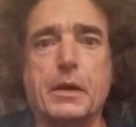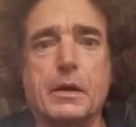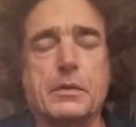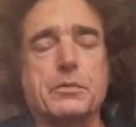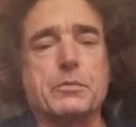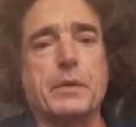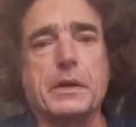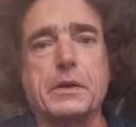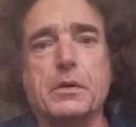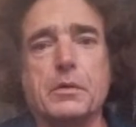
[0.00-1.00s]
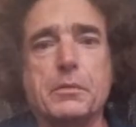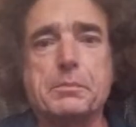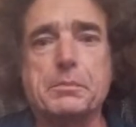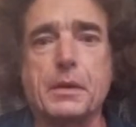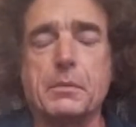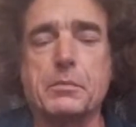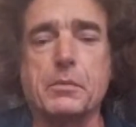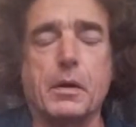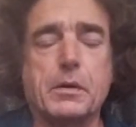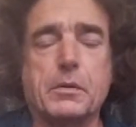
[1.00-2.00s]
this is what I know.
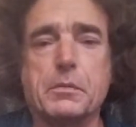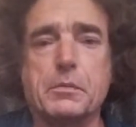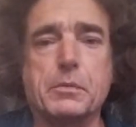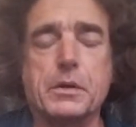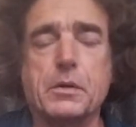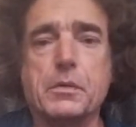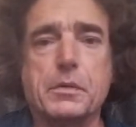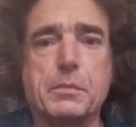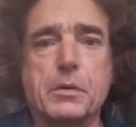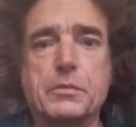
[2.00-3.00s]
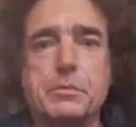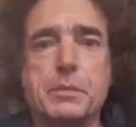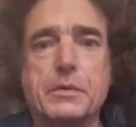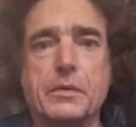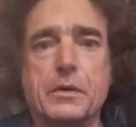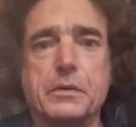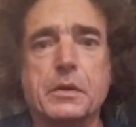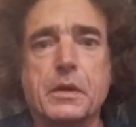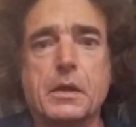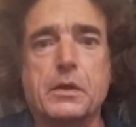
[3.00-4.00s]
I know that we know that the modes are based on
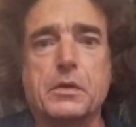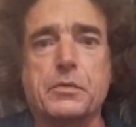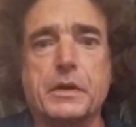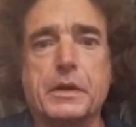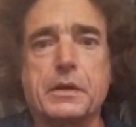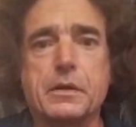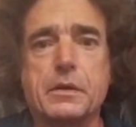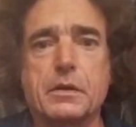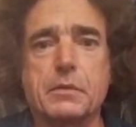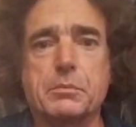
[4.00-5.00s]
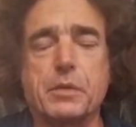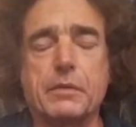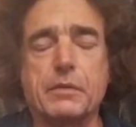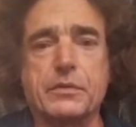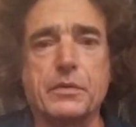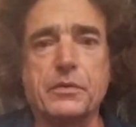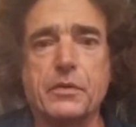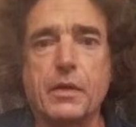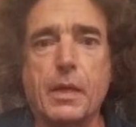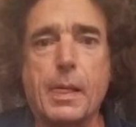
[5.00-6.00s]
Greek provinces,
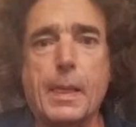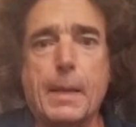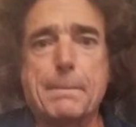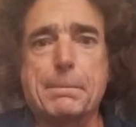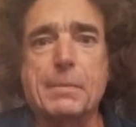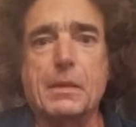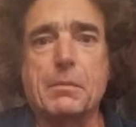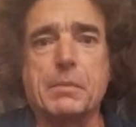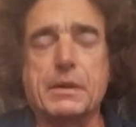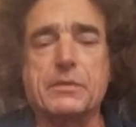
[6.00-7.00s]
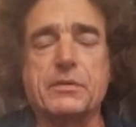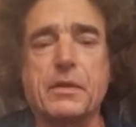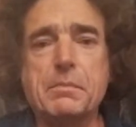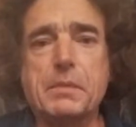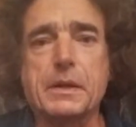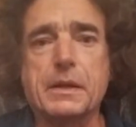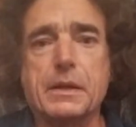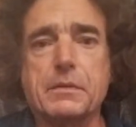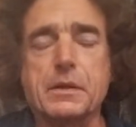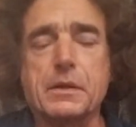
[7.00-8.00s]
but somebody
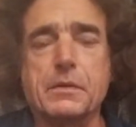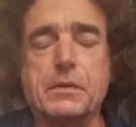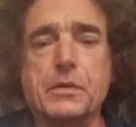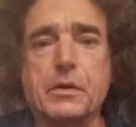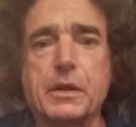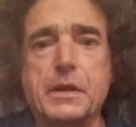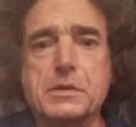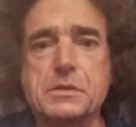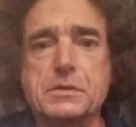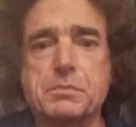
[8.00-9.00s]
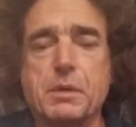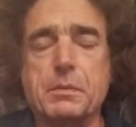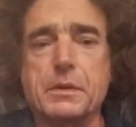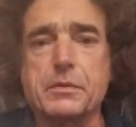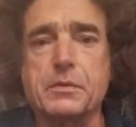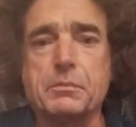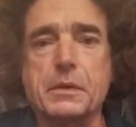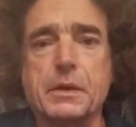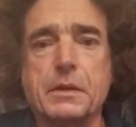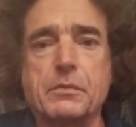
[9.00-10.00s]
in the Dark Ages, probably
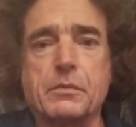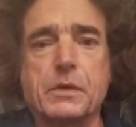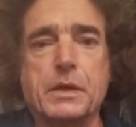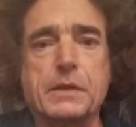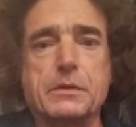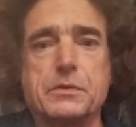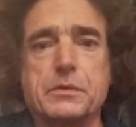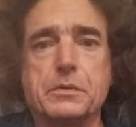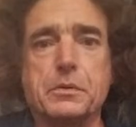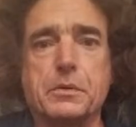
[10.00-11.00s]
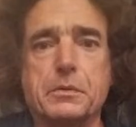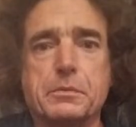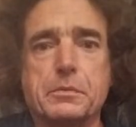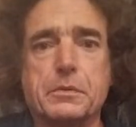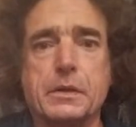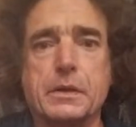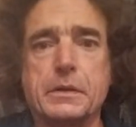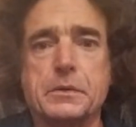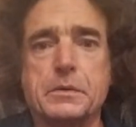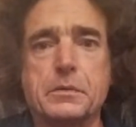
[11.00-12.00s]
somebody connected to
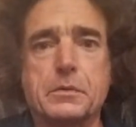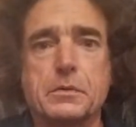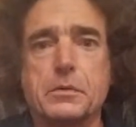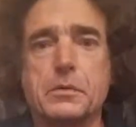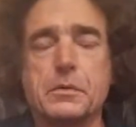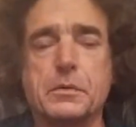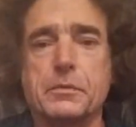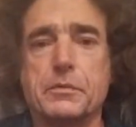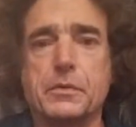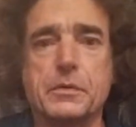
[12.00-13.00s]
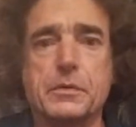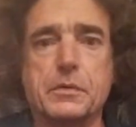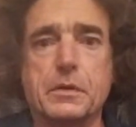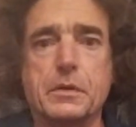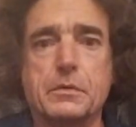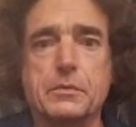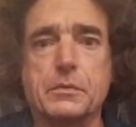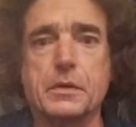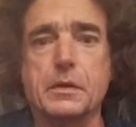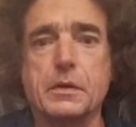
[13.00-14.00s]
in or
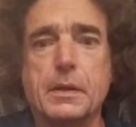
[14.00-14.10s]
the